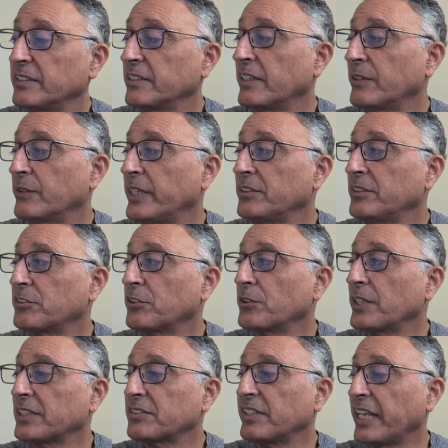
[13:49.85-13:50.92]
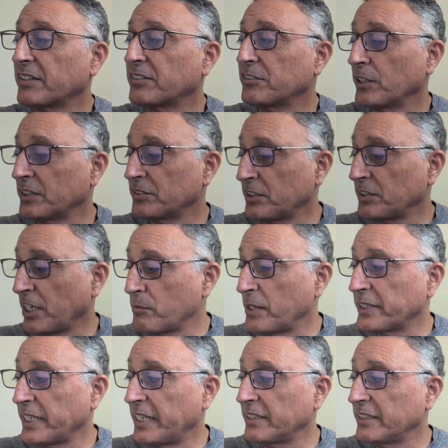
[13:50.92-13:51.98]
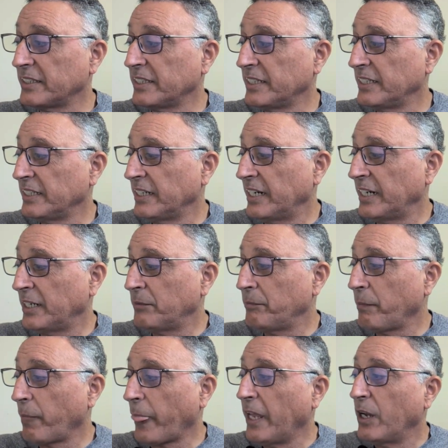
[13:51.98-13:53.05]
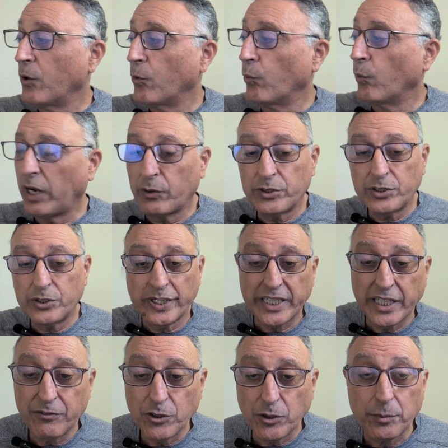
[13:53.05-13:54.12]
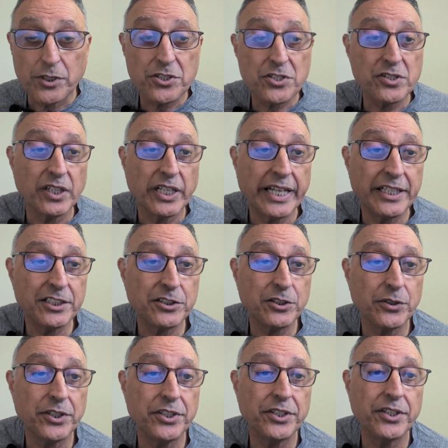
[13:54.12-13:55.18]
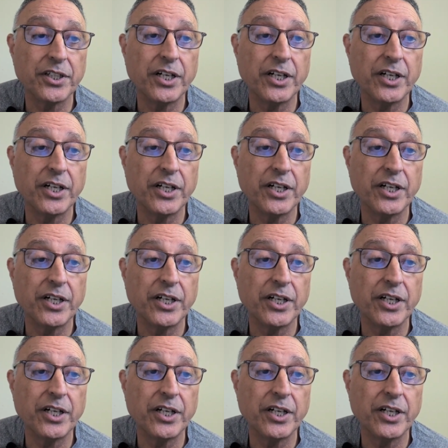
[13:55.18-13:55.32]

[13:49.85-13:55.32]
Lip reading: All right. So that's next. So let's talk about that. Um, I do want to give you a personal anecdote here.